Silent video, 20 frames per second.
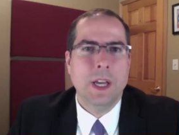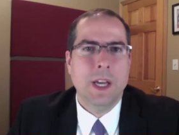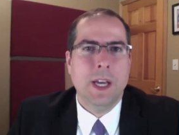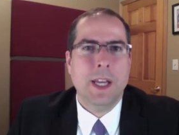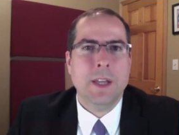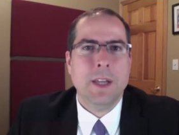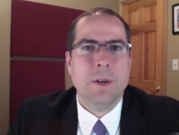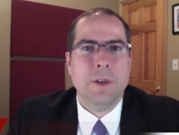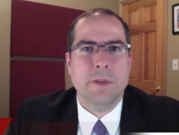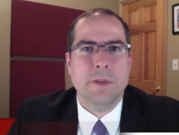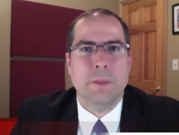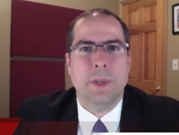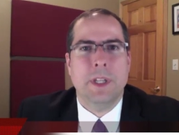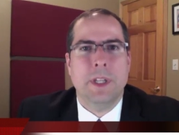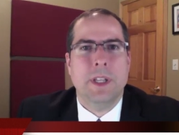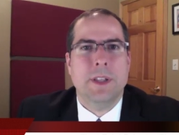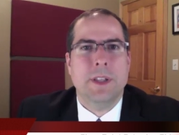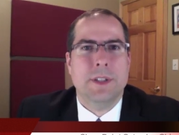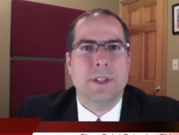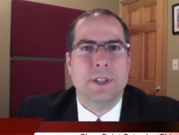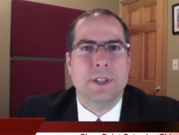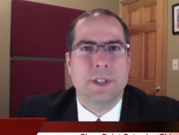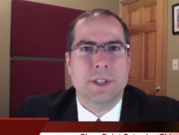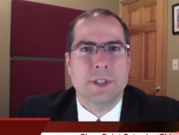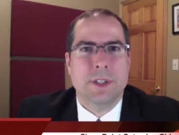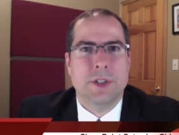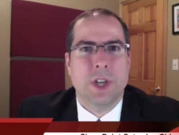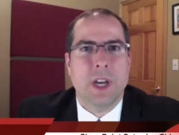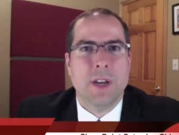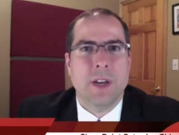Hello, everybody. This
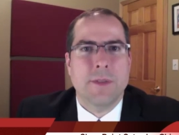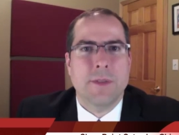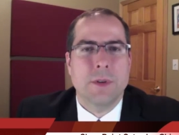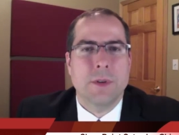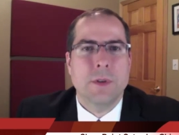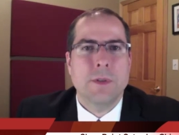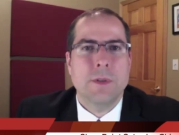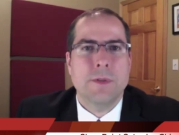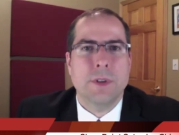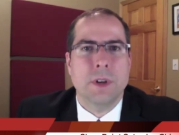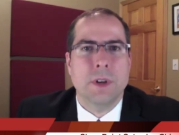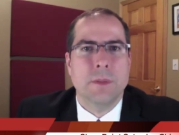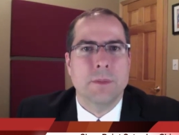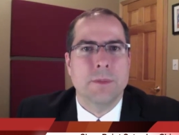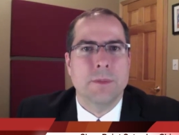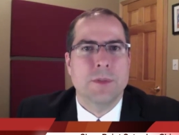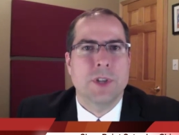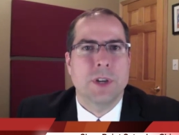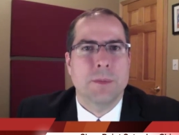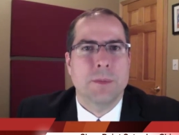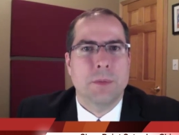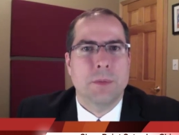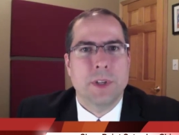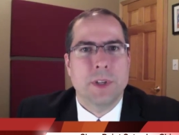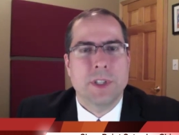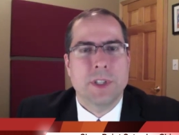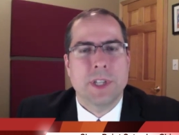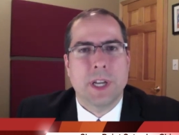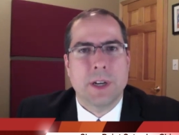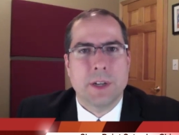is Jack Frew from
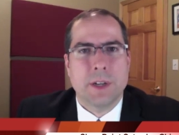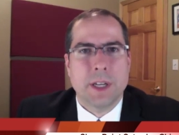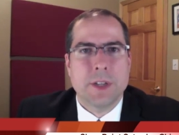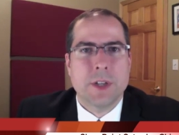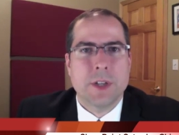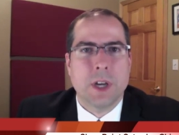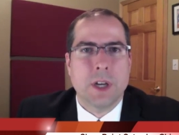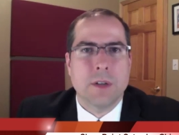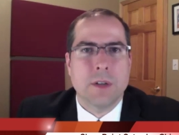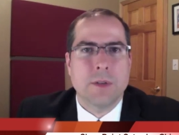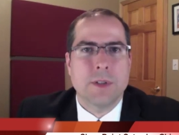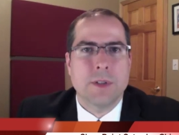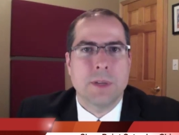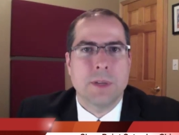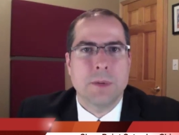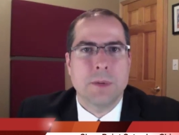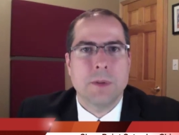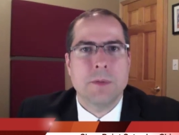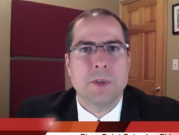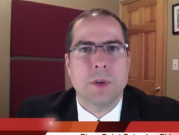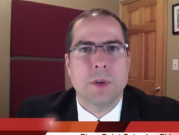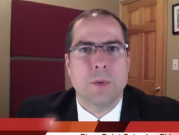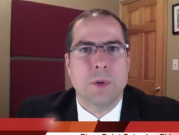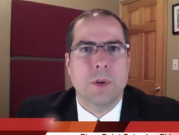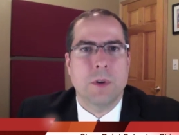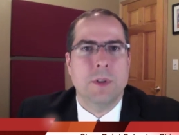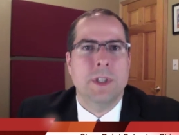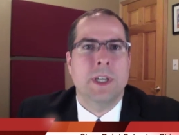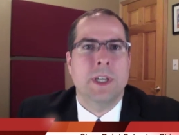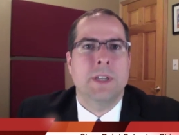SharePoint Saturday Chicago Suburbs.
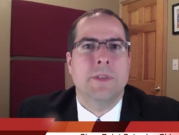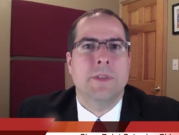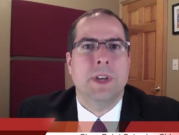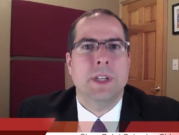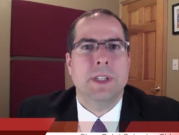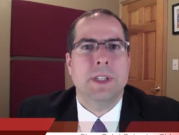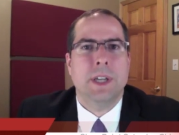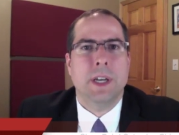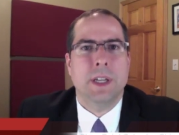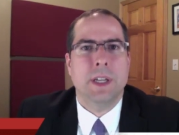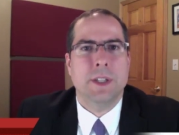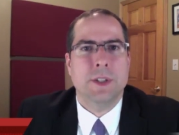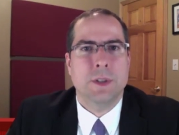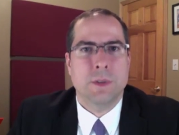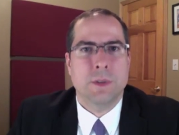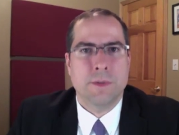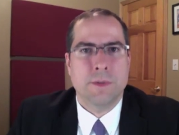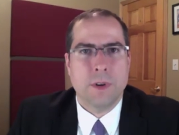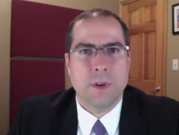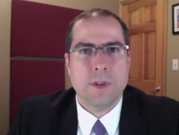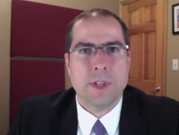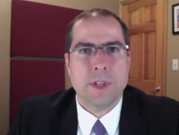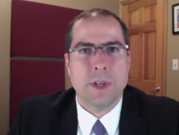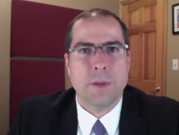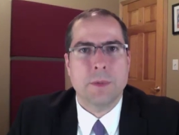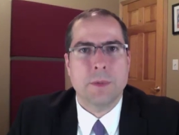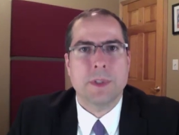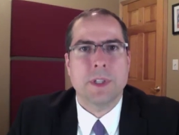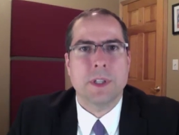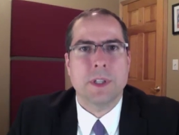We're holding an event on June 1st. I
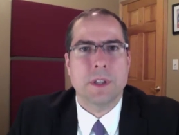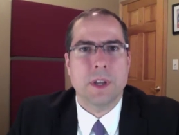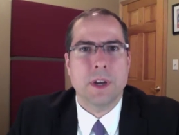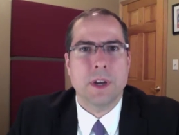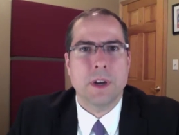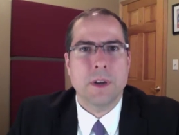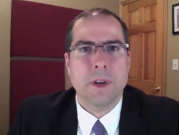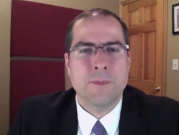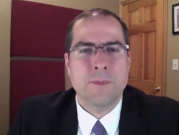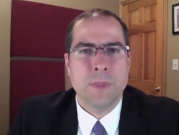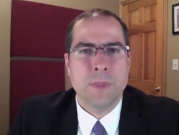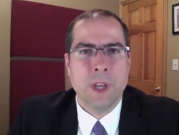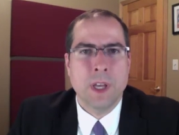hope to see you there.